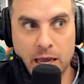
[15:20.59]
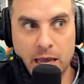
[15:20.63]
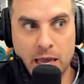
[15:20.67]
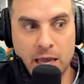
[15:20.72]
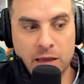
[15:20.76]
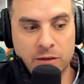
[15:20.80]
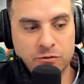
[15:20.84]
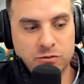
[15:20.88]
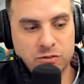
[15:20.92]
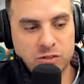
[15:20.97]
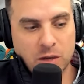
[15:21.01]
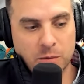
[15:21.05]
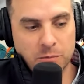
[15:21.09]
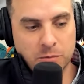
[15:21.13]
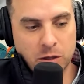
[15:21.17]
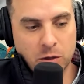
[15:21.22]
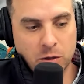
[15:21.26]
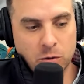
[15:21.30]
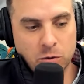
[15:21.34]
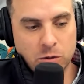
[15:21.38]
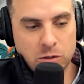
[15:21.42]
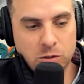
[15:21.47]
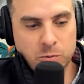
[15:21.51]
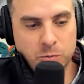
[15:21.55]
if
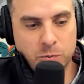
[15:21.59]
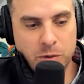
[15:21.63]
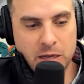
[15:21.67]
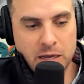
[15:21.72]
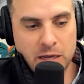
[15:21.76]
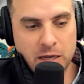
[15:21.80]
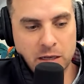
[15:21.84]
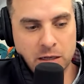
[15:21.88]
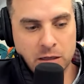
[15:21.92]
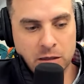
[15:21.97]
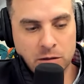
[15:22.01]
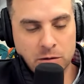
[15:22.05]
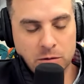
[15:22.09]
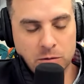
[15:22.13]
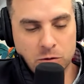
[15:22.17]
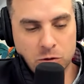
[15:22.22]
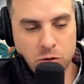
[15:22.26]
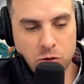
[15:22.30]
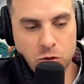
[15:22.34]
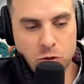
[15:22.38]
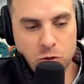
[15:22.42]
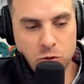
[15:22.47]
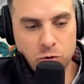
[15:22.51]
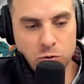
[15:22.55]
something was being
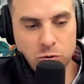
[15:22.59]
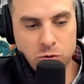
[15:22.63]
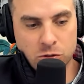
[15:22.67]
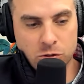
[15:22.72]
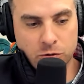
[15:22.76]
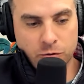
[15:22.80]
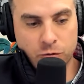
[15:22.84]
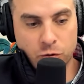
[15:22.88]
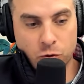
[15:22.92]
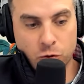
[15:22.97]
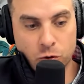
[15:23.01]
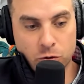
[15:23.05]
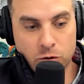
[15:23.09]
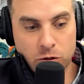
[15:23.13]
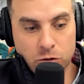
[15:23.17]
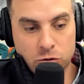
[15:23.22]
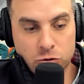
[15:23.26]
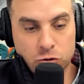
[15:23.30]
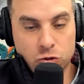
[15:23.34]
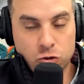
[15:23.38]
used for the